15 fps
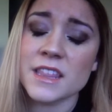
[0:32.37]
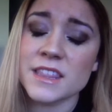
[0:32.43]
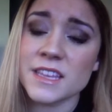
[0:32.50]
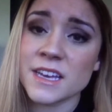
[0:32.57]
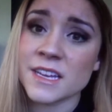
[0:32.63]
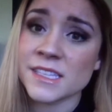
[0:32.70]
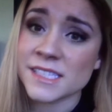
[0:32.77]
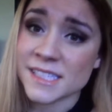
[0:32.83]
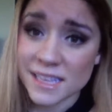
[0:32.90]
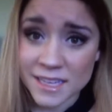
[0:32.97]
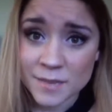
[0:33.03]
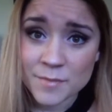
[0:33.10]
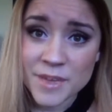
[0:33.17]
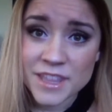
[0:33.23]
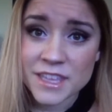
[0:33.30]
The
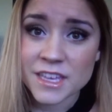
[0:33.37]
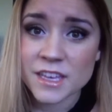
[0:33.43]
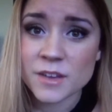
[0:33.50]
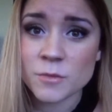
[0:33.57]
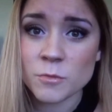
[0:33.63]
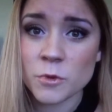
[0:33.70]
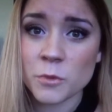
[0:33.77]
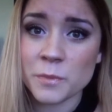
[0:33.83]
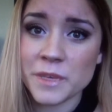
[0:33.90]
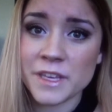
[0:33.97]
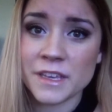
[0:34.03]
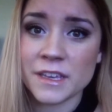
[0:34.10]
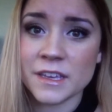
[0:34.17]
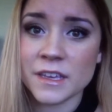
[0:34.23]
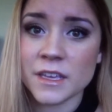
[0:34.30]
second method will
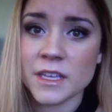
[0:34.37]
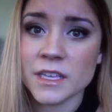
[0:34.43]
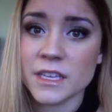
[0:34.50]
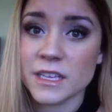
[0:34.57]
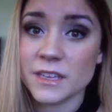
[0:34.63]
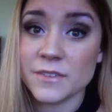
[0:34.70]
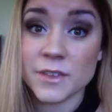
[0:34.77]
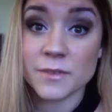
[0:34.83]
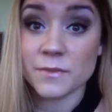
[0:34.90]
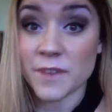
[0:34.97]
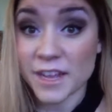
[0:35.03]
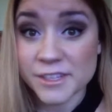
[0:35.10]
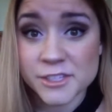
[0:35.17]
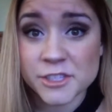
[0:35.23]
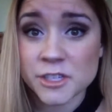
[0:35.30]
be even
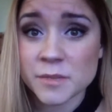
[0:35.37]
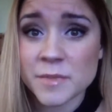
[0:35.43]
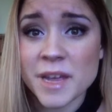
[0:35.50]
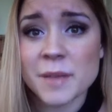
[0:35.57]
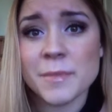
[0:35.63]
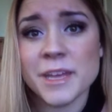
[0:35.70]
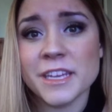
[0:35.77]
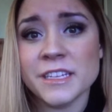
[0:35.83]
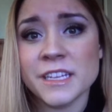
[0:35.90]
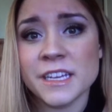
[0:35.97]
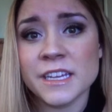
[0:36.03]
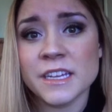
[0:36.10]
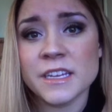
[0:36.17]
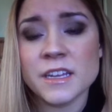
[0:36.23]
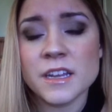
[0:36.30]
faster in my
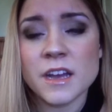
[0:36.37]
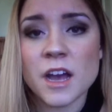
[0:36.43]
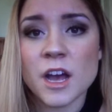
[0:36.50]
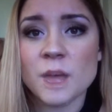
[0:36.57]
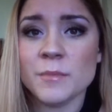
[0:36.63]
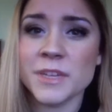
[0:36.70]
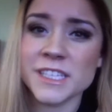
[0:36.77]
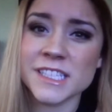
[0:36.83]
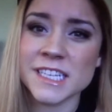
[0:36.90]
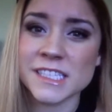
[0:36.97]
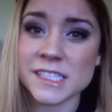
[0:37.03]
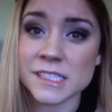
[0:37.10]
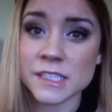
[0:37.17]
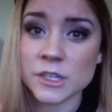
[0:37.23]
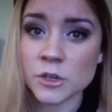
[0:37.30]
opinion, but takes
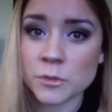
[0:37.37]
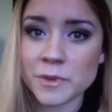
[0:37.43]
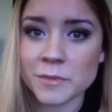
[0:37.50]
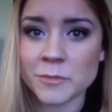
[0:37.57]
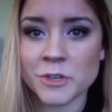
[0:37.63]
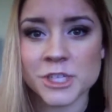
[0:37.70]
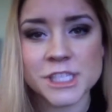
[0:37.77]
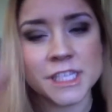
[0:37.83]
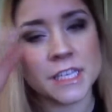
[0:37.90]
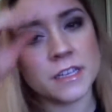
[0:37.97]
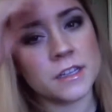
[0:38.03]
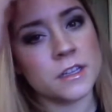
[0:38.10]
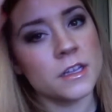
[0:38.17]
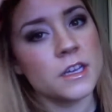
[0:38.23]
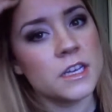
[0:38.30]
a little bit more
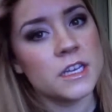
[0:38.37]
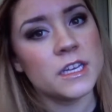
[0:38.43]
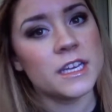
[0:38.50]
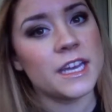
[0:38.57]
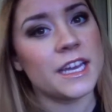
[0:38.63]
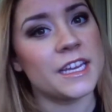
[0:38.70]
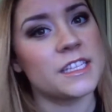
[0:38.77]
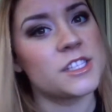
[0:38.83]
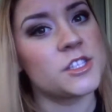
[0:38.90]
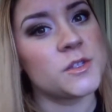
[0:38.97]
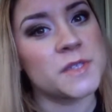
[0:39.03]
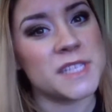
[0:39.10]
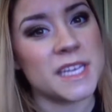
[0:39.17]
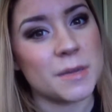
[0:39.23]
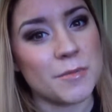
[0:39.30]
skill, and it's
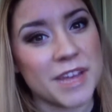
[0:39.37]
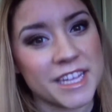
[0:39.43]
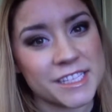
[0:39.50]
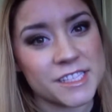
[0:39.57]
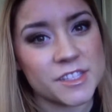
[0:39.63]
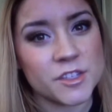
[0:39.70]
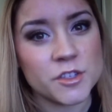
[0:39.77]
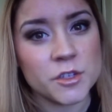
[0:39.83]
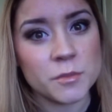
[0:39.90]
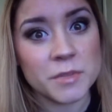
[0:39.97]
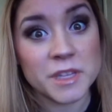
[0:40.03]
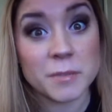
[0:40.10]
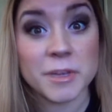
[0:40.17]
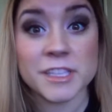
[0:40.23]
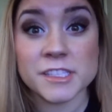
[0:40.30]
using a pencil, but
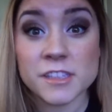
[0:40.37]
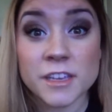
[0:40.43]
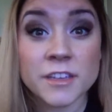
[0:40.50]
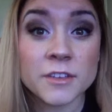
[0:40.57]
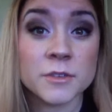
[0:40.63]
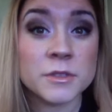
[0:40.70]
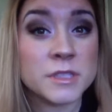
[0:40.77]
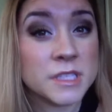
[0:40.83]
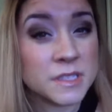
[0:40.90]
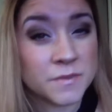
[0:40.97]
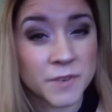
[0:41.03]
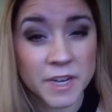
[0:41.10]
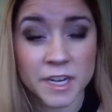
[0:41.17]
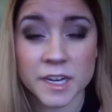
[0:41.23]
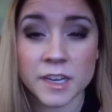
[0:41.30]
the pencil I use is
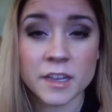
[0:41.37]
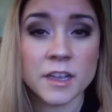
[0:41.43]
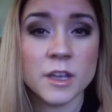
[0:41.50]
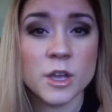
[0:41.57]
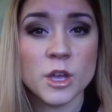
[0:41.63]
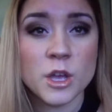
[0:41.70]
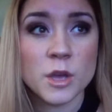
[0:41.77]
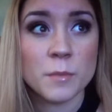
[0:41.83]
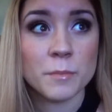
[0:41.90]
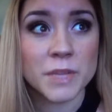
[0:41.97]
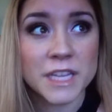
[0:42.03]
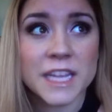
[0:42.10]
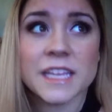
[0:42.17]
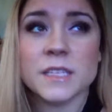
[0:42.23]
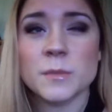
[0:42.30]
very
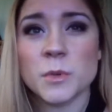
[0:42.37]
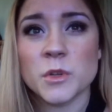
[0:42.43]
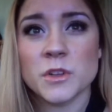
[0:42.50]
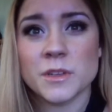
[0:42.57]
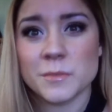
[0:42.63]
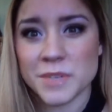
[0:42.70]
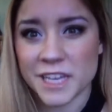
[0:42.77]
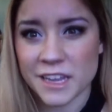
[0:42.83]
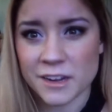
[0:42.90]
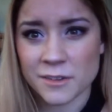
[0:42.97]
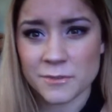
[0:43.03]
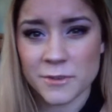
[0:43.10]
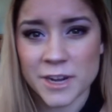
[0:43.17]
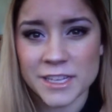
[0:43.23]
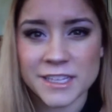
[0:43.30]
blendable and beginner
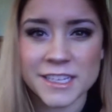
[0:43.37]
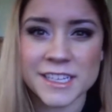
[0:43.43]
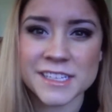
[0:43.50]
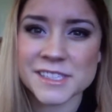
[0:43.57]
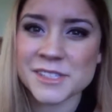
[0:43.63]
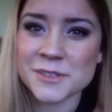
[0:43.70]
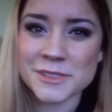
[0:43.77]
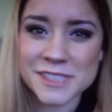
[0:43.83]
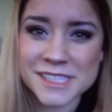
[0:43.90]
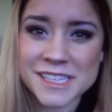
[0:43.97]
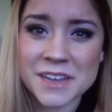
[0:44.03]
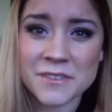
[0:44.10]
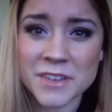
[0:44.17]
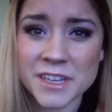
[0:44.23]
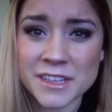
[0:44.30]
friendly, so it's
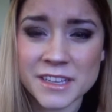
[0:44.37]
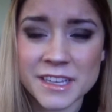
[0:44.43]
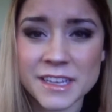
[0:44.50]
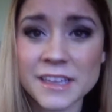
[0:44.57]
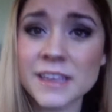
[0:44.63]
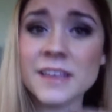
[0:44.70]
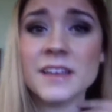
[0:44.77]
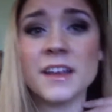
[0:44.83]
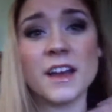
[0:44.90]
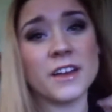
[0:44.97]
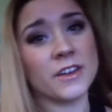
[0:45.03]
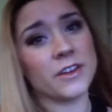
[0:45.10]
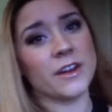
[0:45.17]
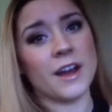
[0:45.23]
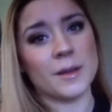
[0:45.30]
definitely a
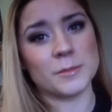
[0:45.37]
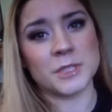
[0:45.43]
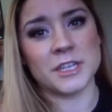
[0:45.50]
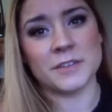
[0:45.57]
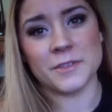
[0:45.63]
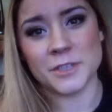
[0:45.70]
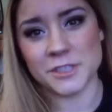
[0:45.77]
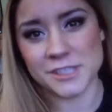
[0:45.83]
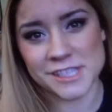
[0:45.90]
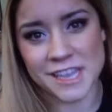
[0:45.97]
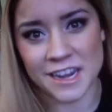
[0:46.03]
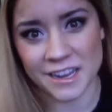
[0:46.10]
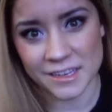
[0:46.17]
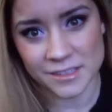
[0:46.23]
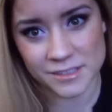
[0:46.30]
good option if you're just
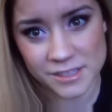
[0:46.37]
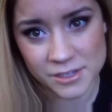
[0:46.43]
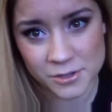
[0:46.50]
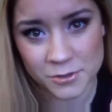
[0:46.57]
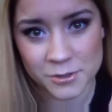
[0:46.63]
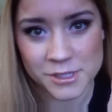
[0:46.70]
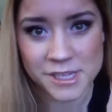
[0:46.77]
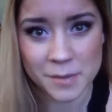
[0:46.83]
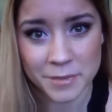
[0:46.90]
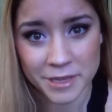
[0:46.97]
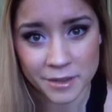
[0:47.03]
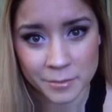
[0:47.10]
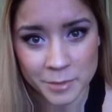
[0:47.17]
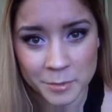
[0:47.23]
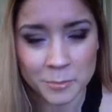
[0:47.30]
getting into stepping
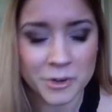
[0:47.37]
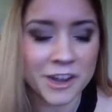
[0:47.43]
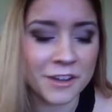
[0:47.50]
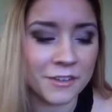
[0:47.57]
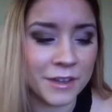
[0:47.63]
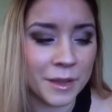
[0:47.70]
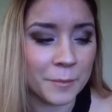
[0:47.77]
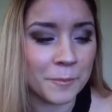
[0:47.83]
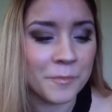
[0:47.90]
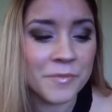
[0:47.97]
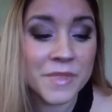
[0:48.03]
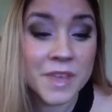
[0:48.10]
up your brow game.